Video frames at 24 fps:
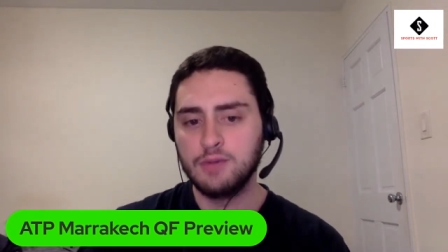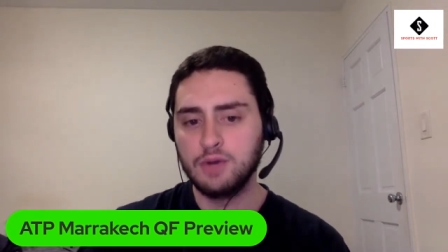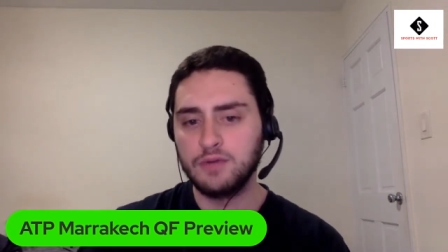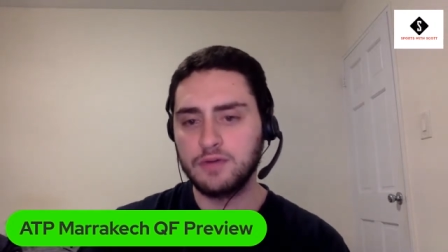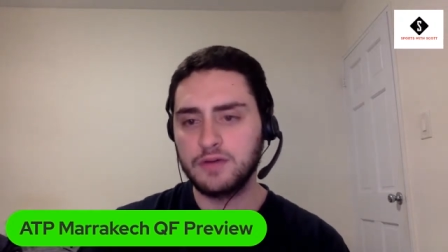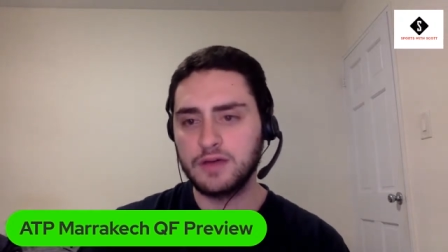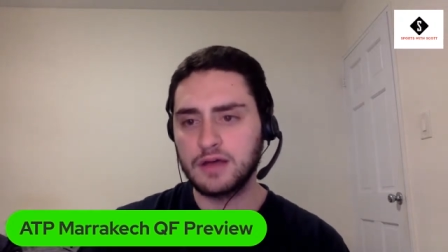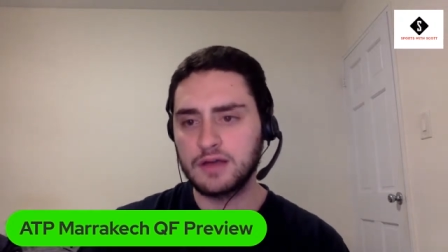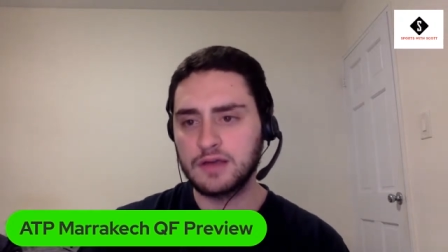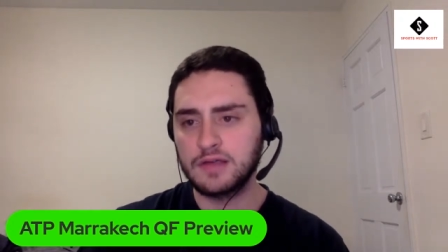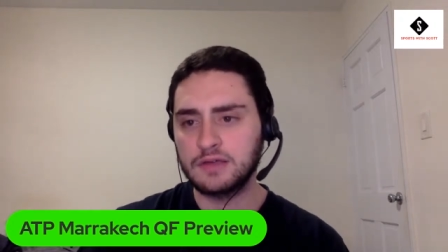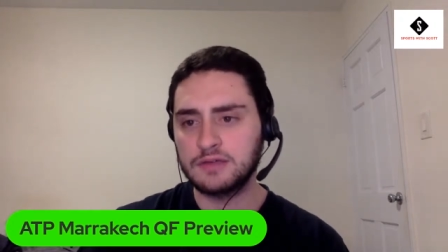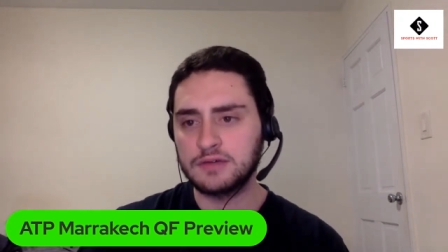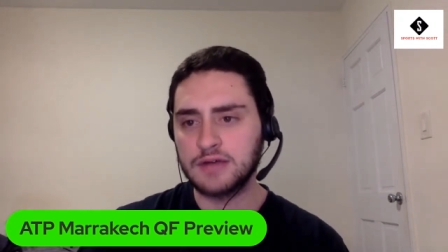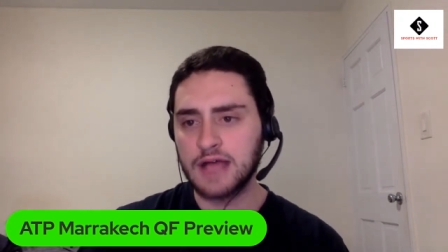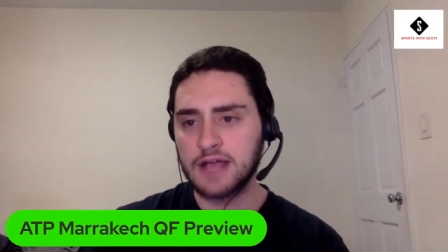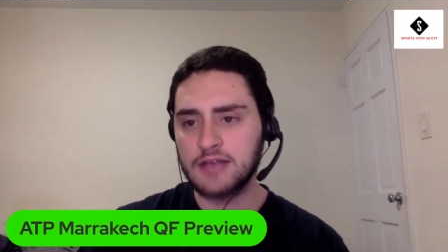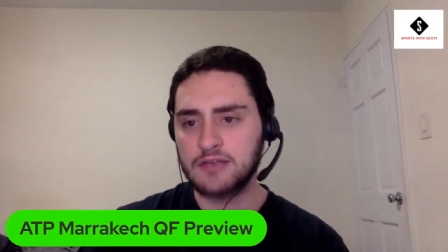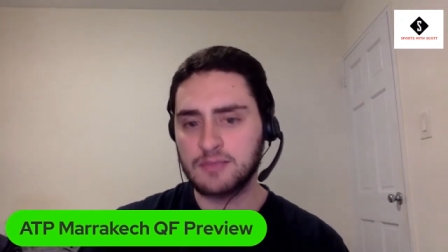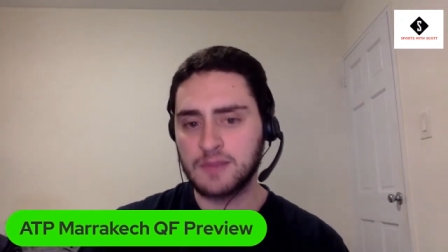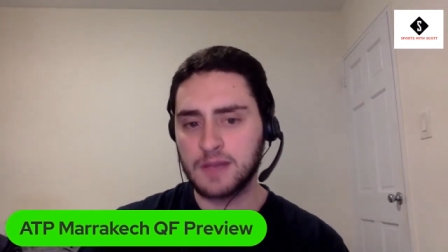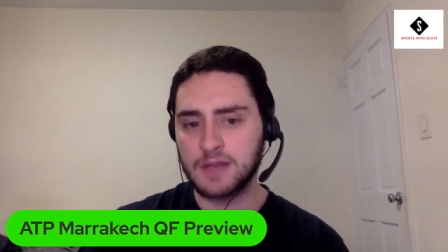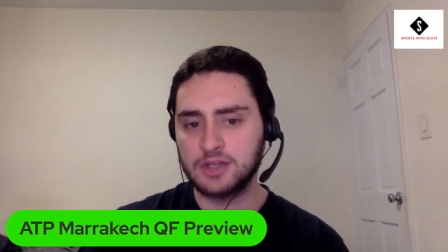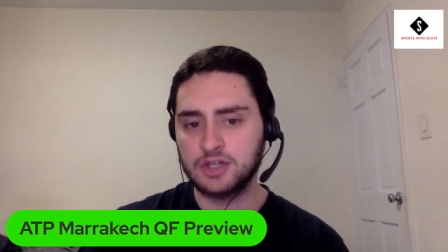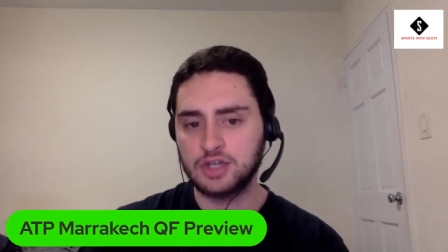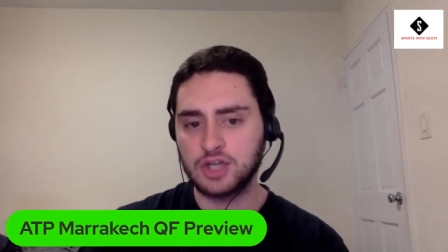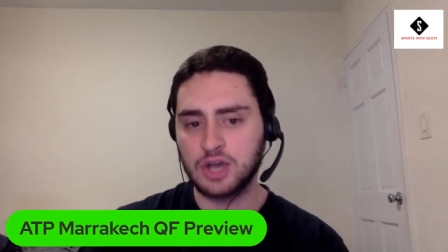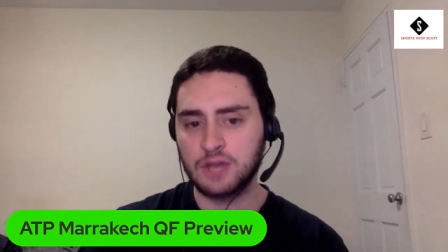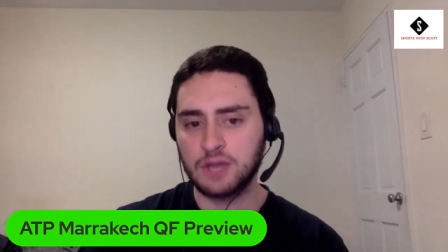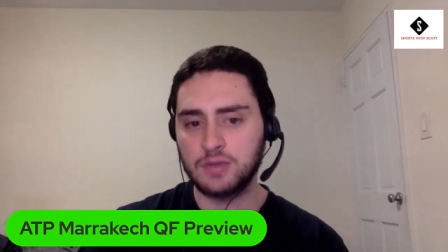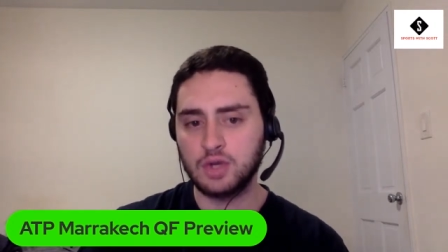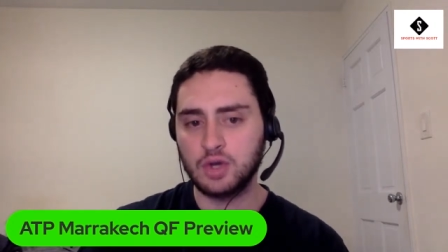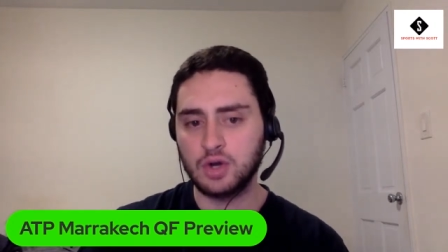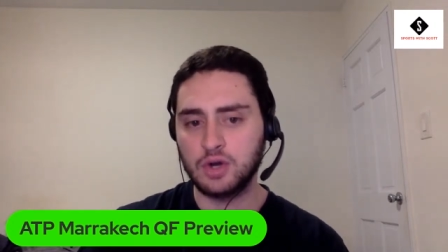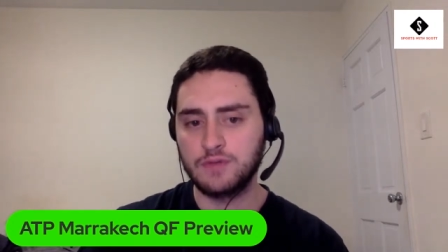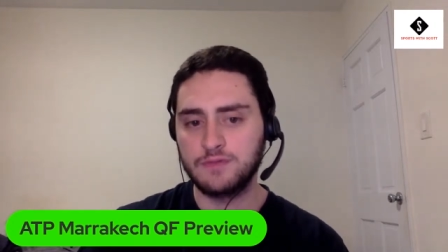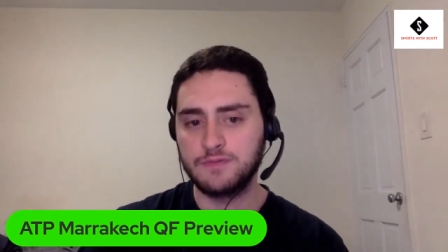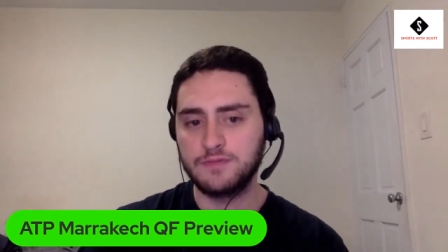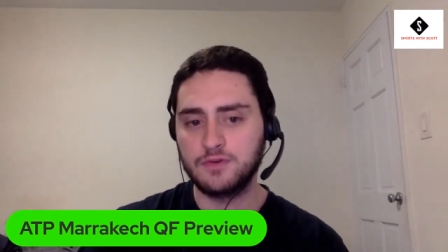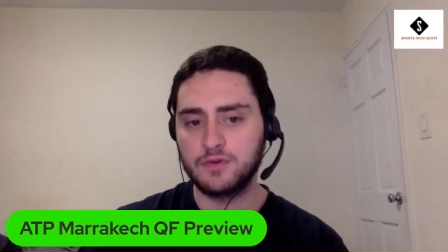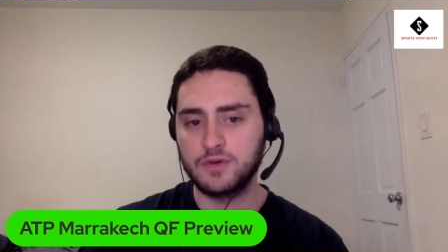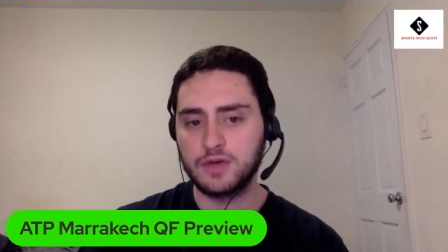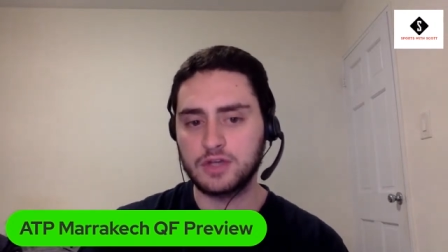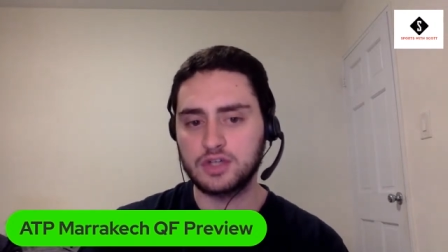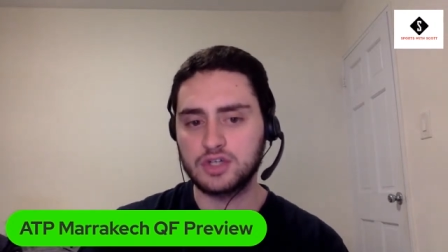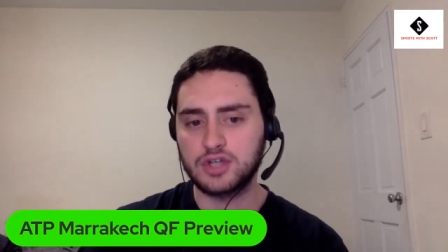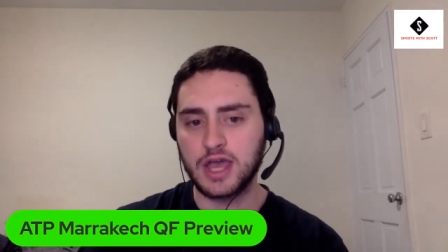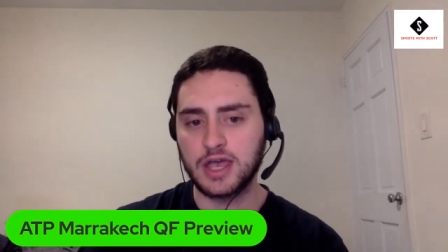Moving on to the last matchup, you have
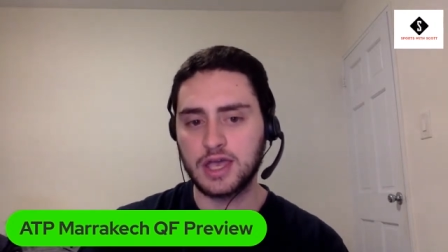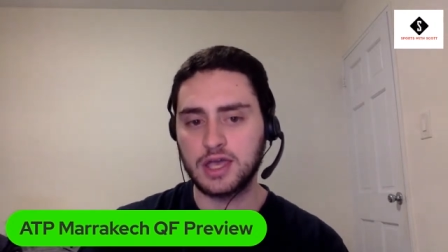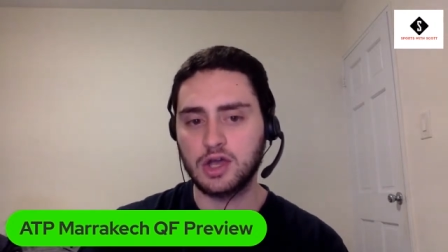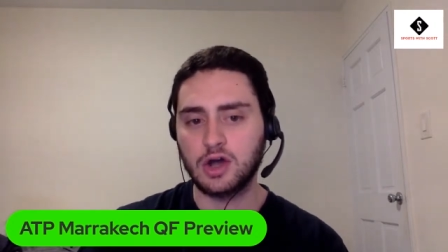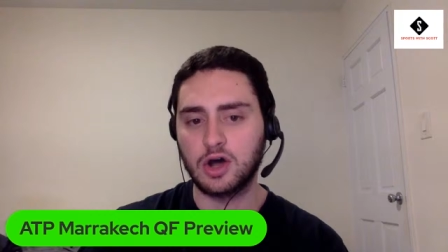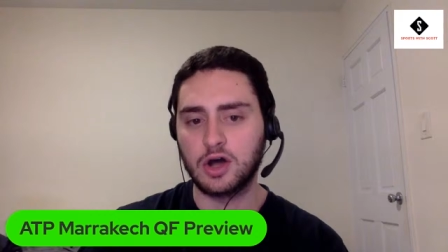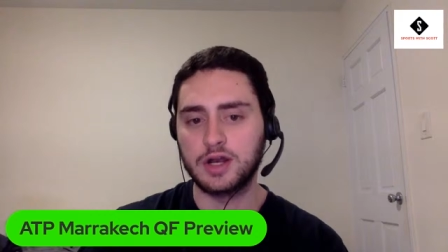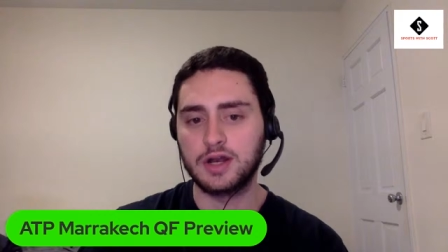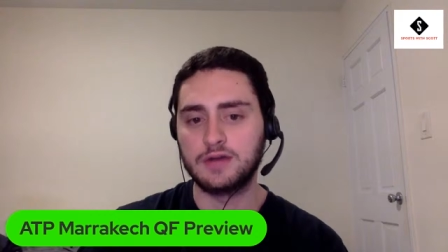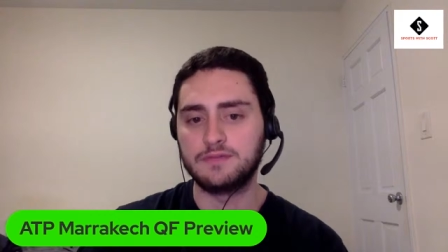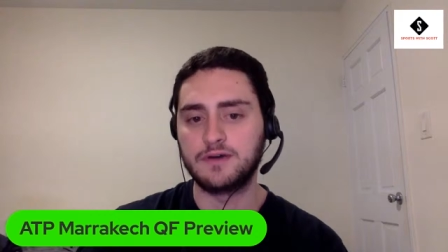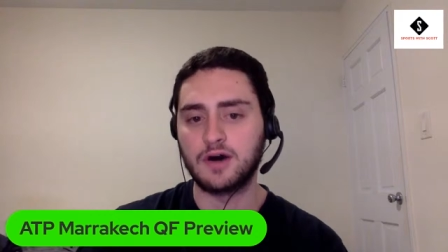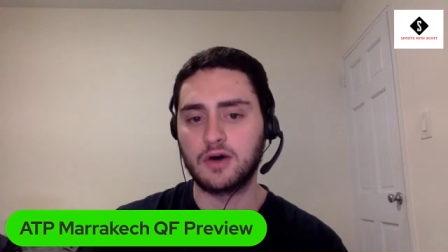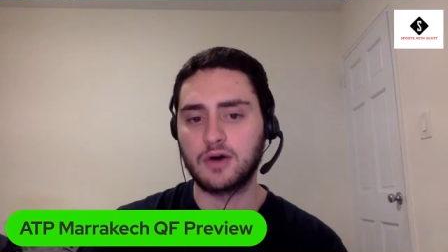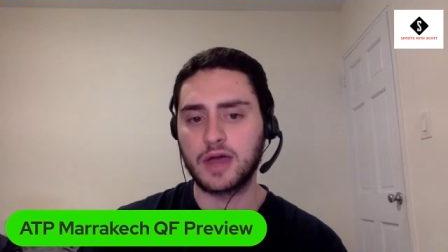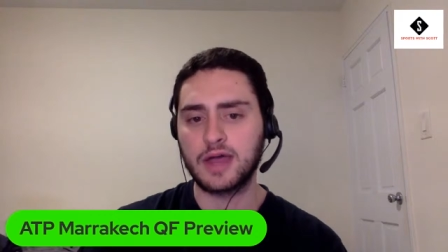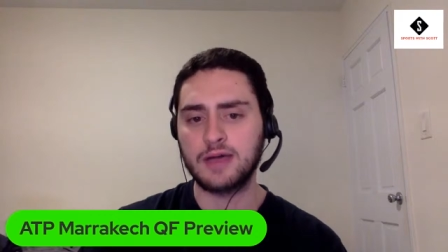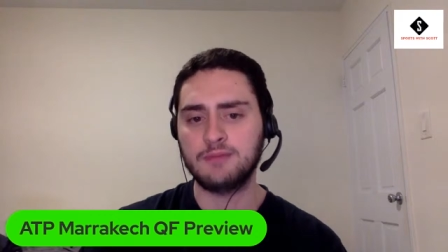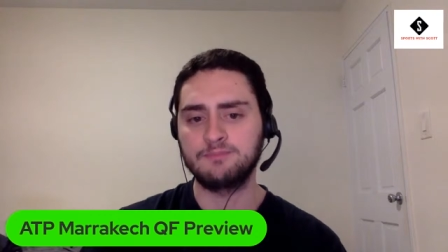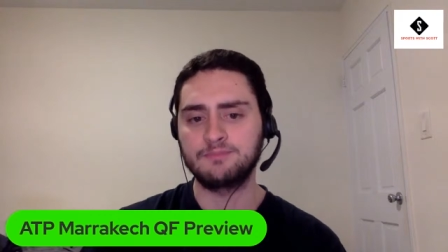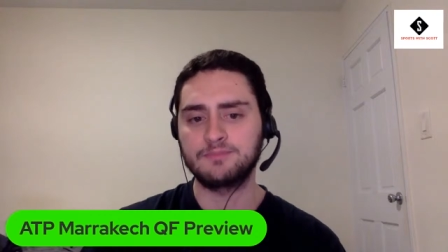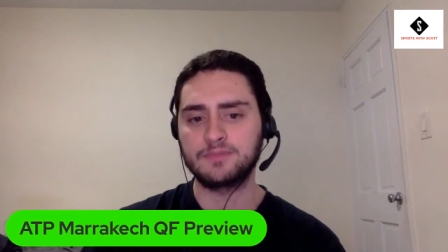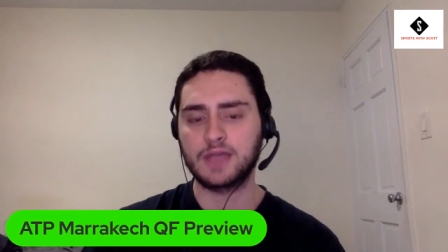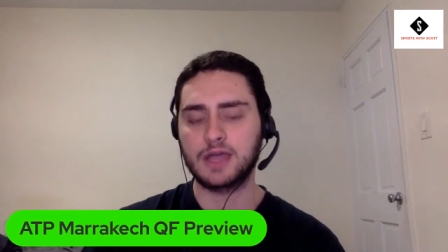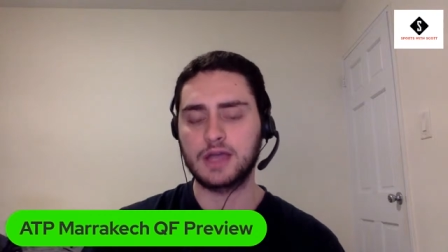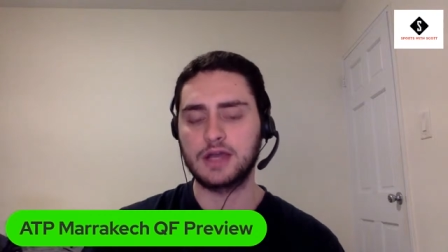Vukic taking on Navone,